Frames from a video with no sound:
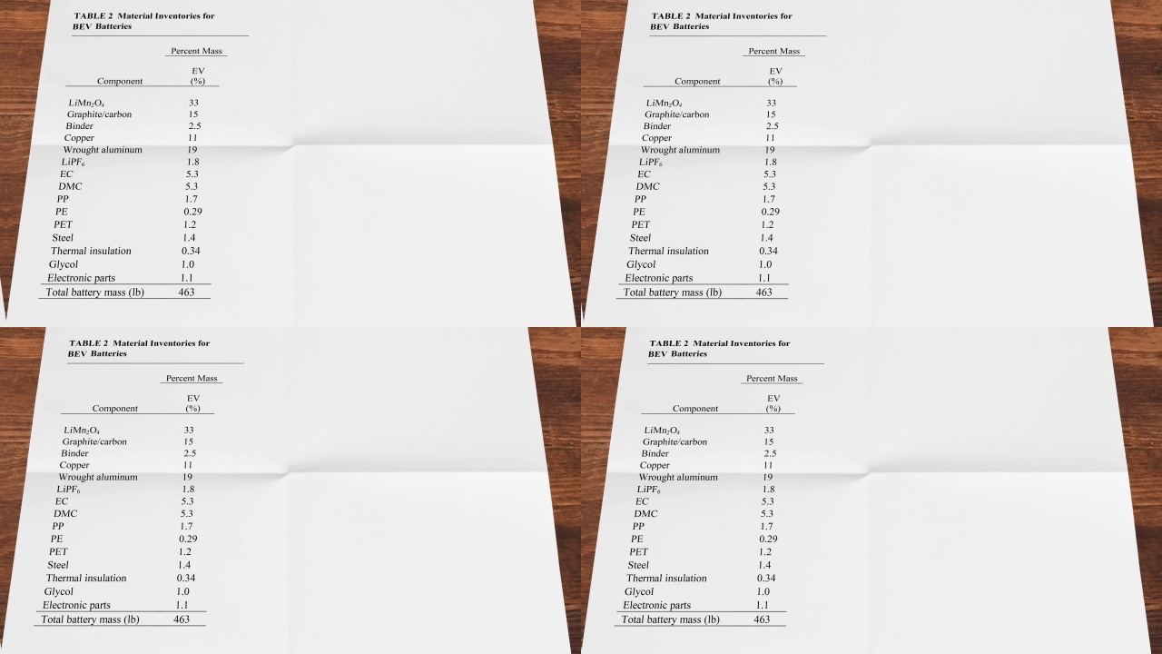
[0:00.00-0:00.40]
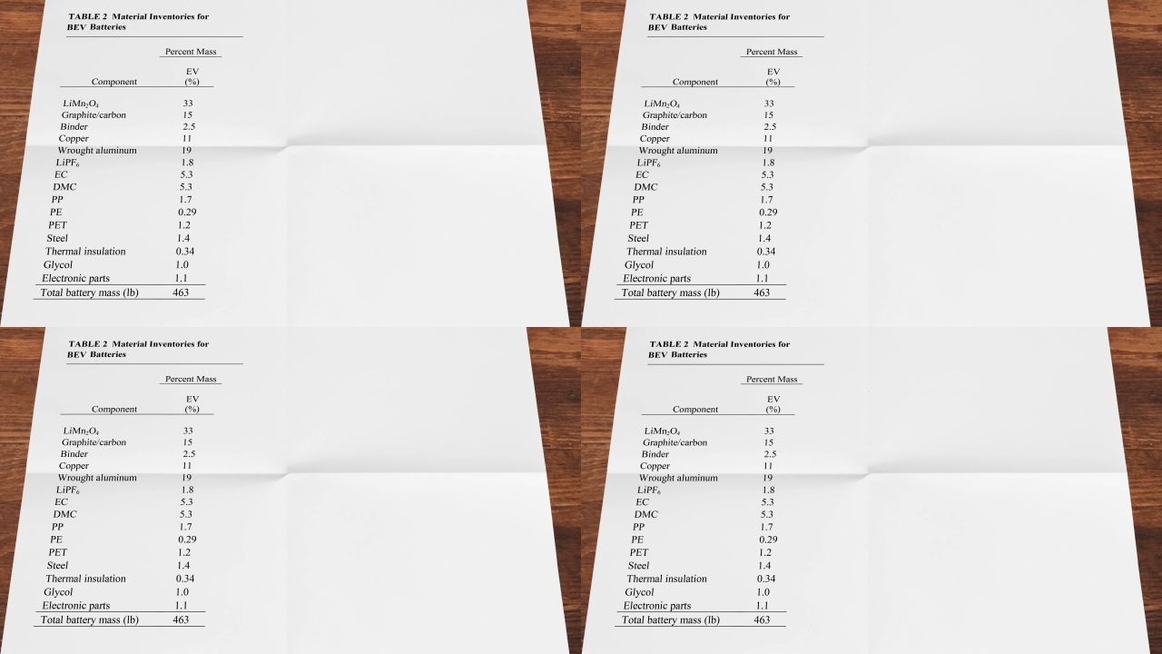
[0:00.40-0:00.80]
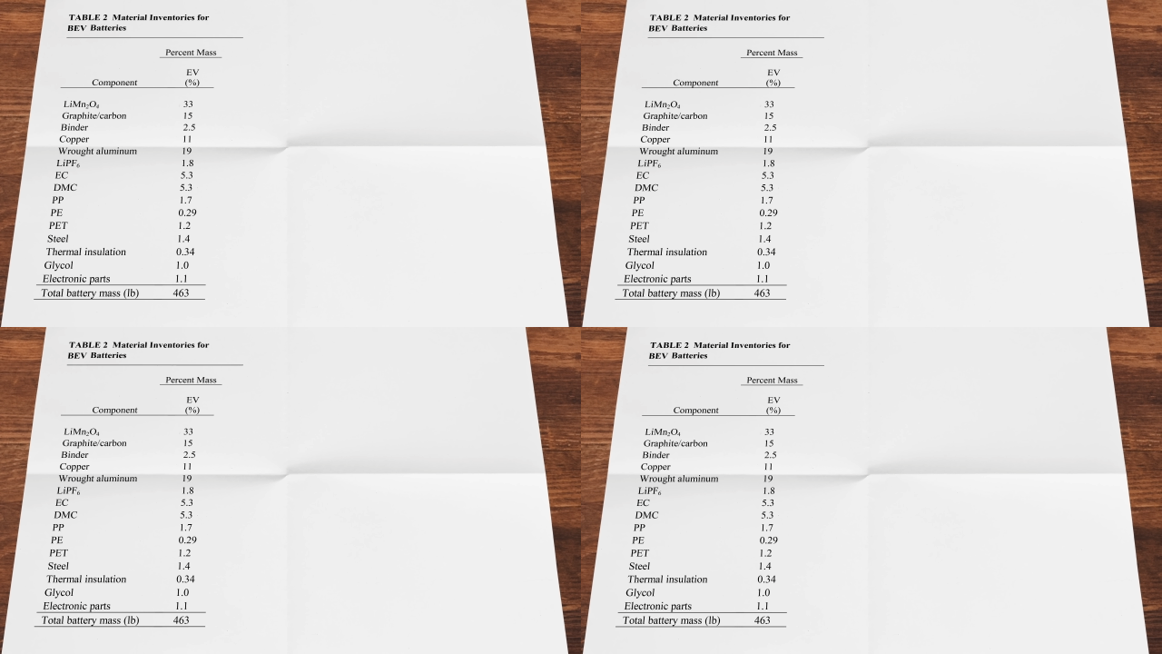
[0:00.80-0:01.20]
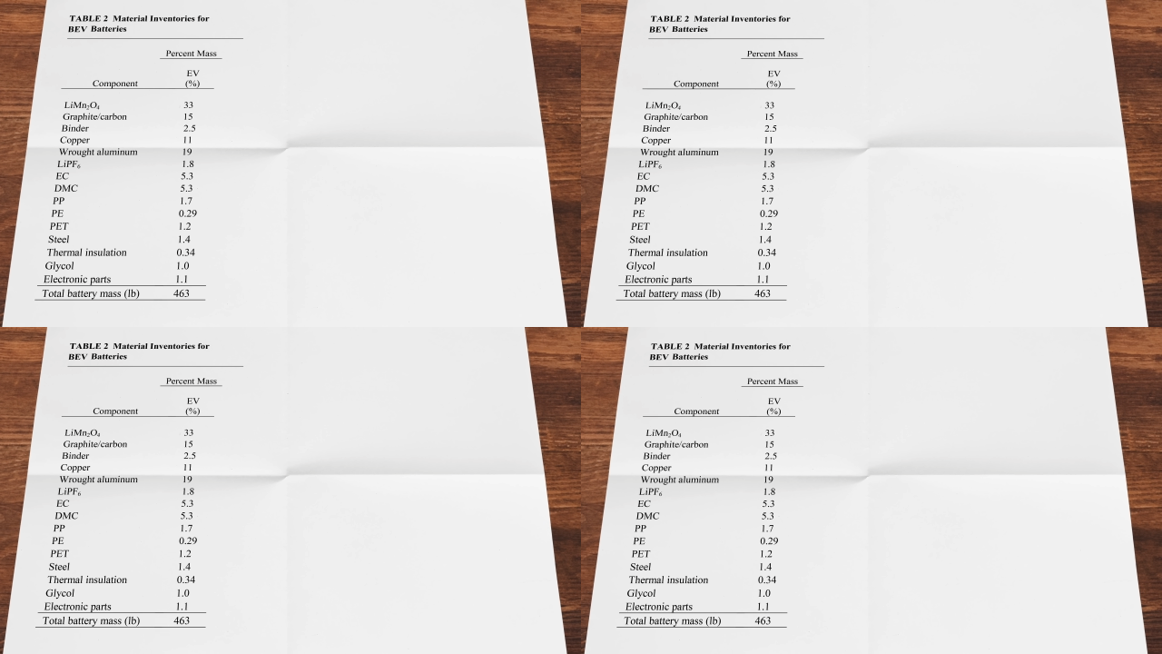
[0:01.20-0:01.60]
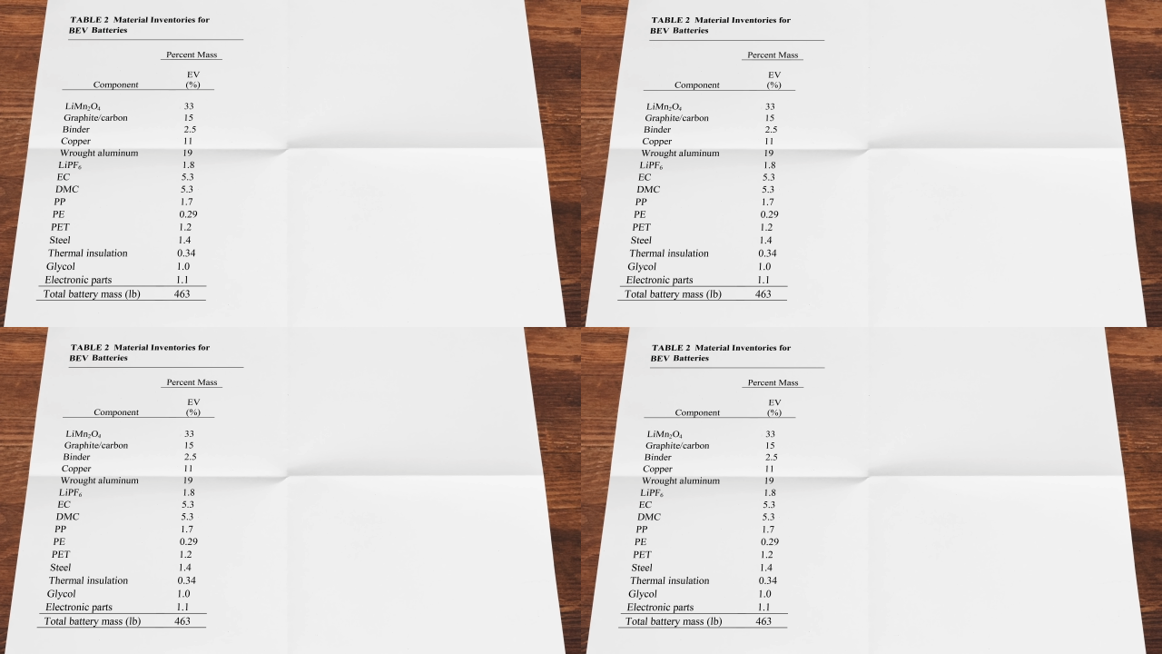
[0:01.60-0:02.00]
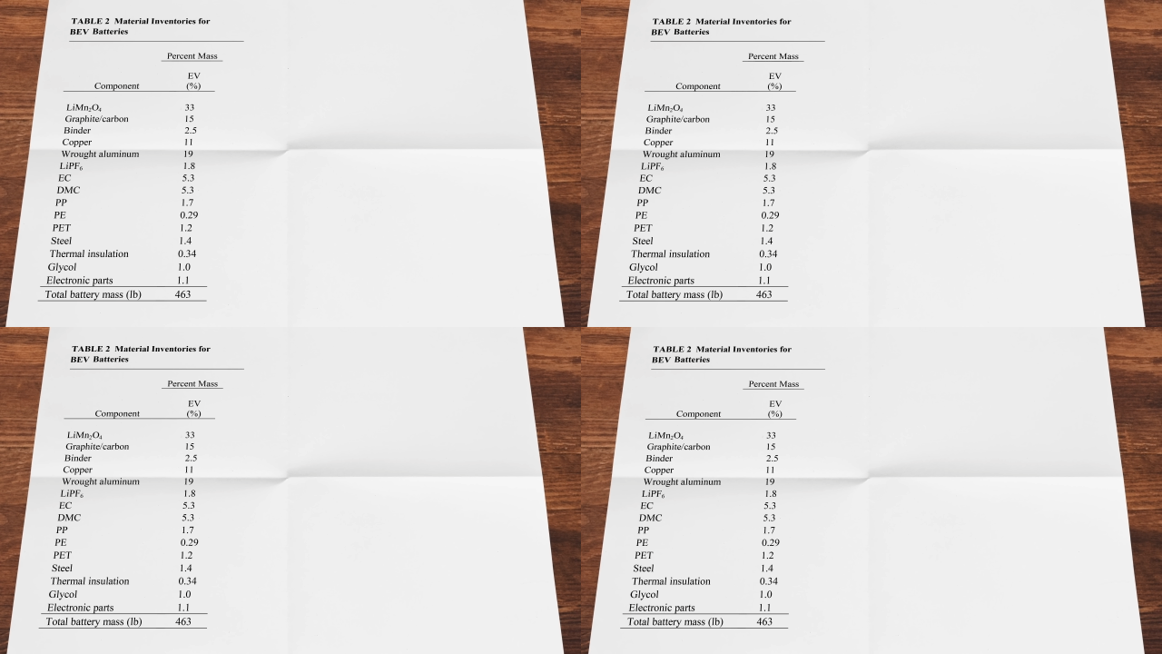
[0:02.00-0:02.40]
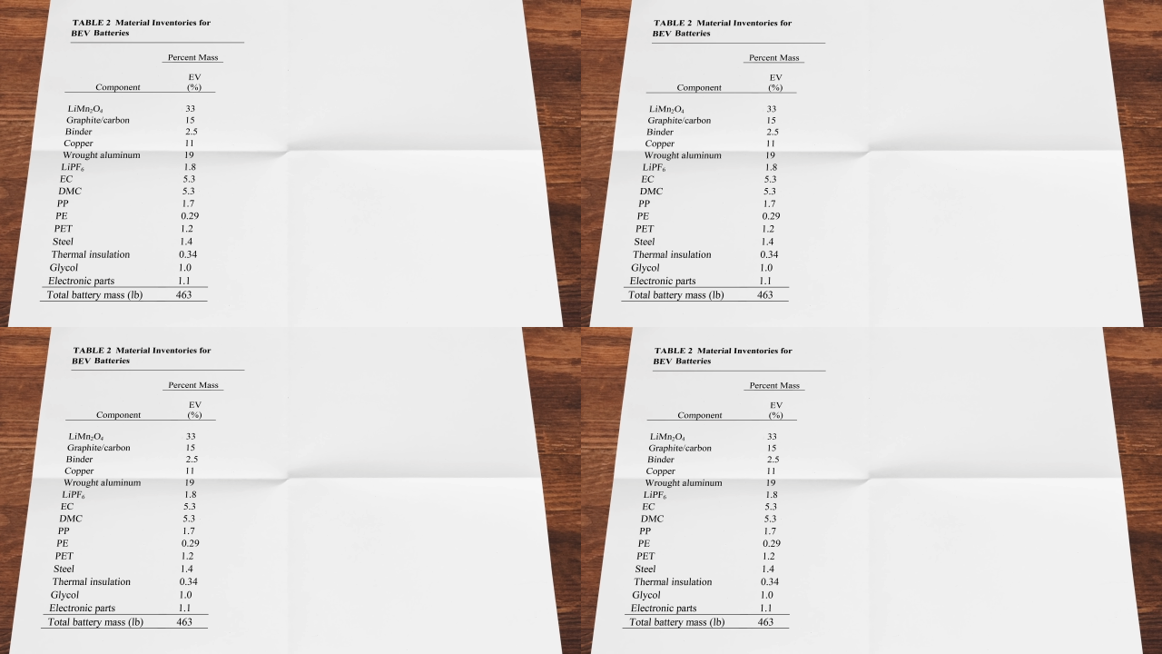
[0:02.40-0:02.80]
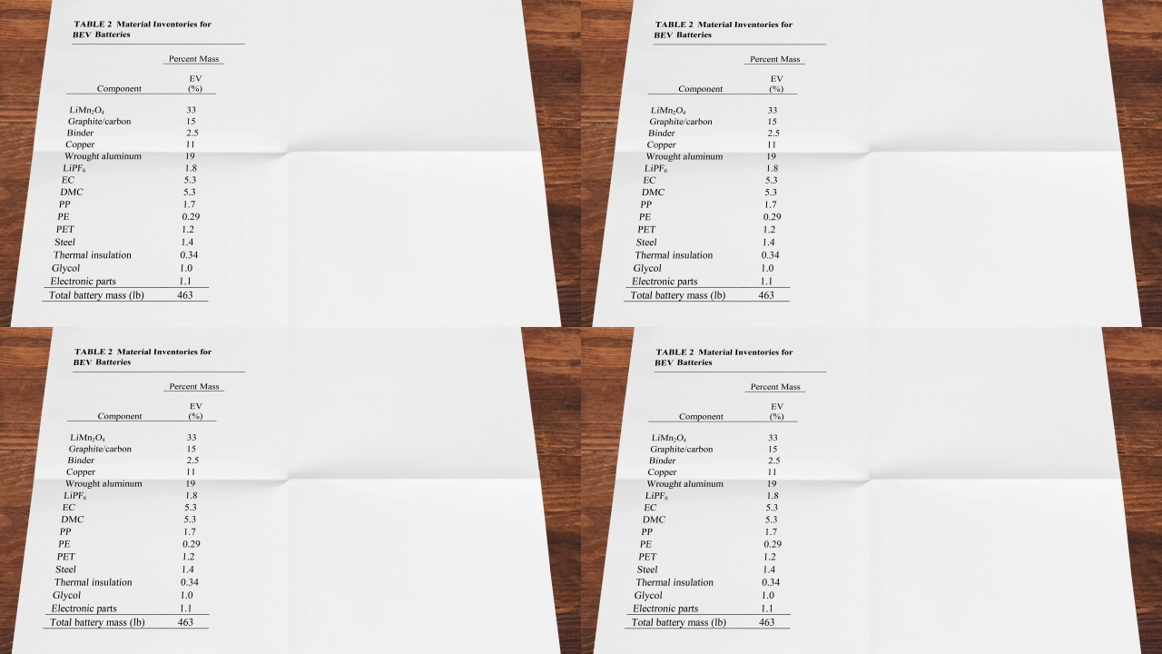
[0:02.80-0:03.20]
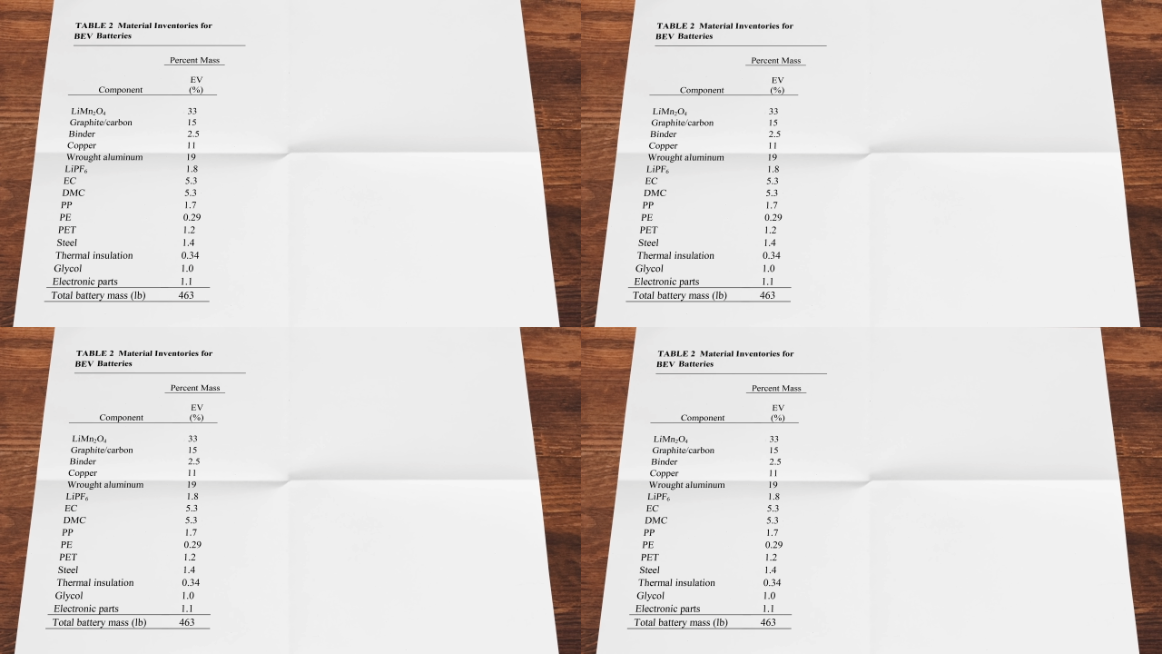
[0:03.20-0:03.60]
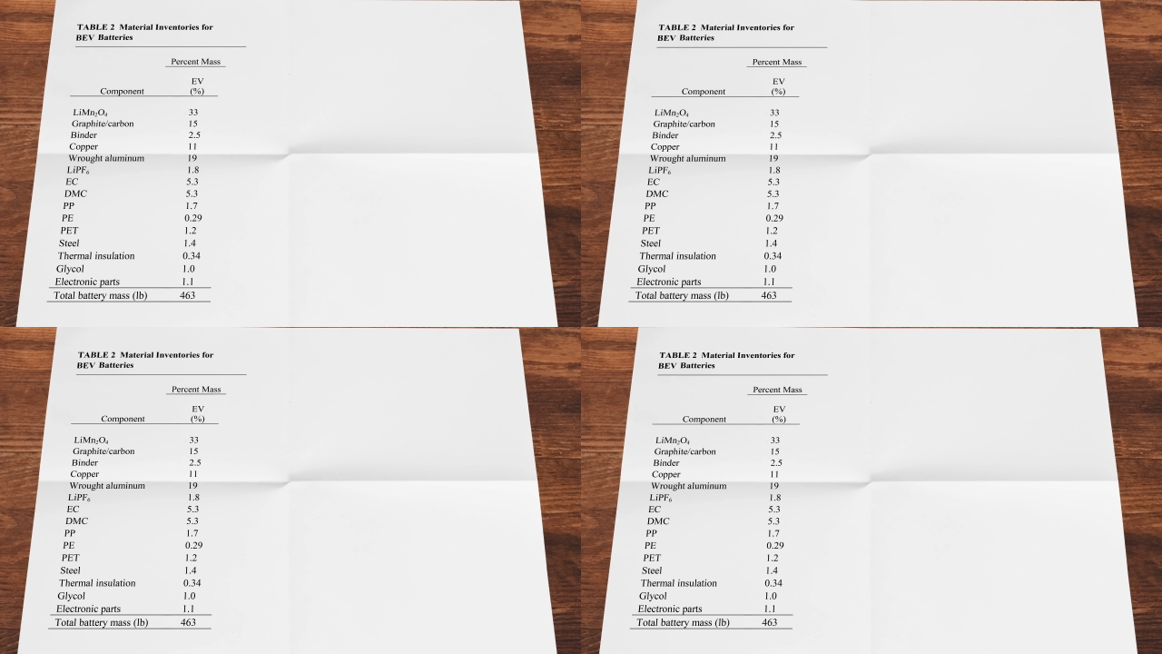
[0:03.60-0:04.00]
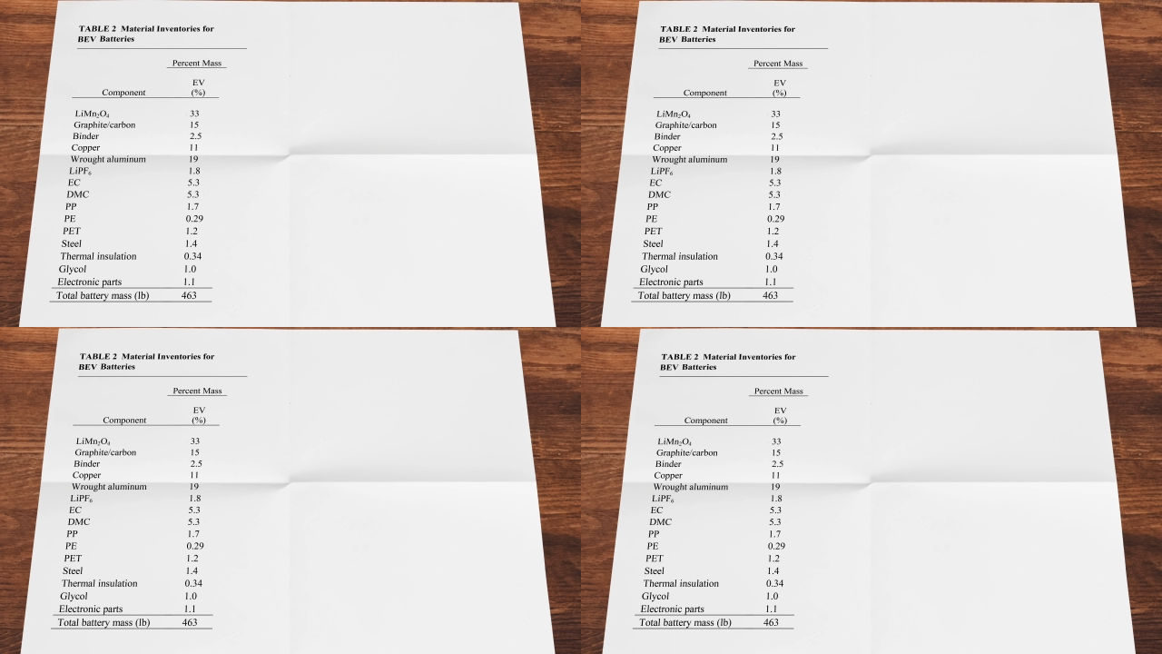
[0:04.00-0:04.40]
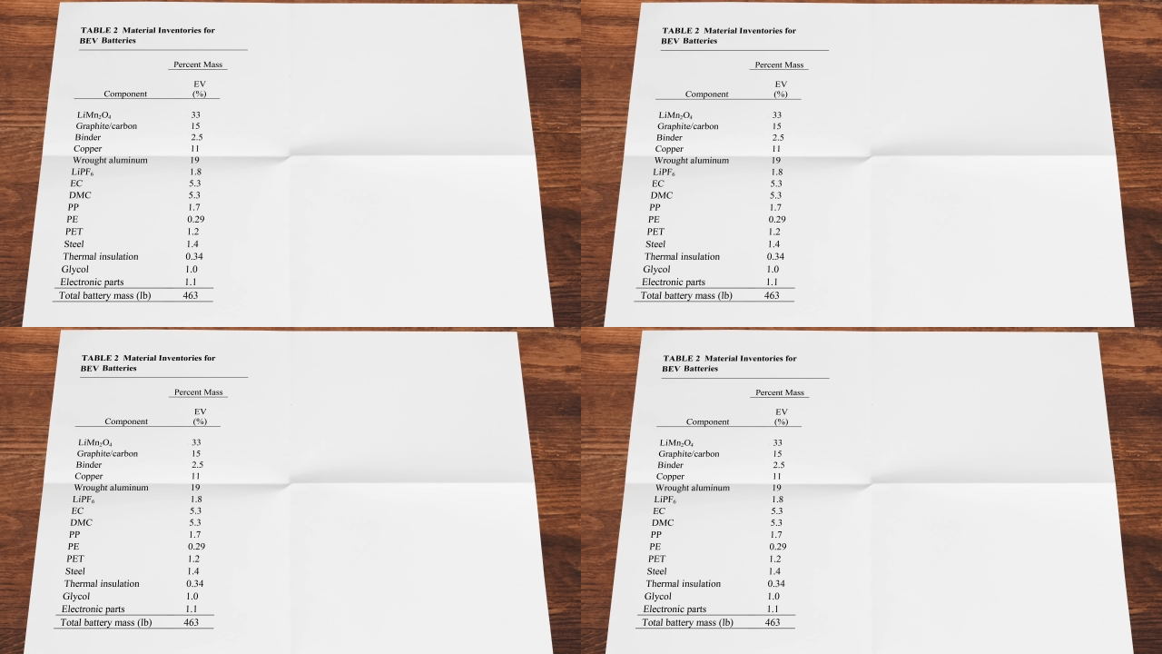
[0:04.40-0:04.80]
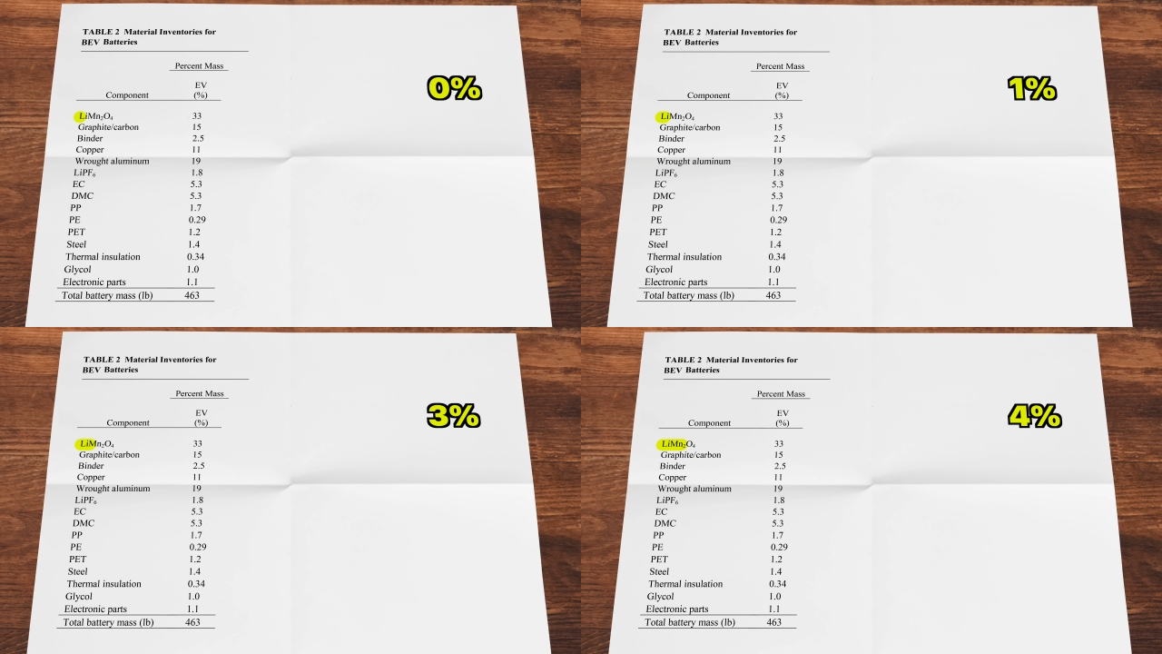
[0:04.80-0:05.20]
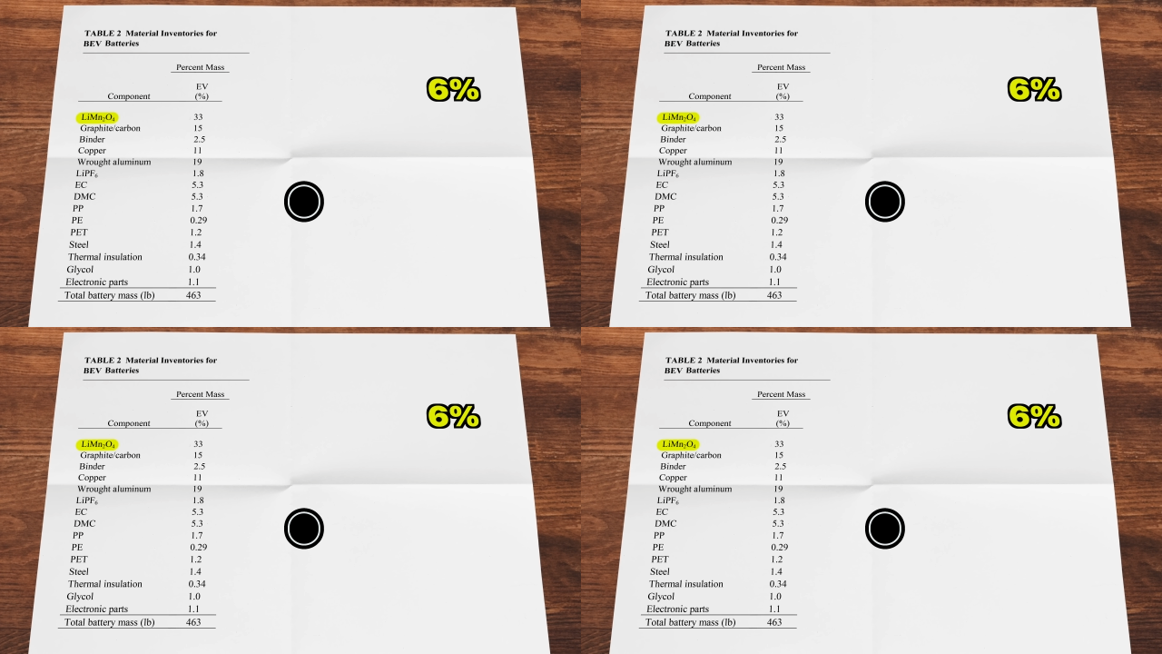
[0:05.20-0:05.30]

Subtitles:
Nobody's mouth can be seen.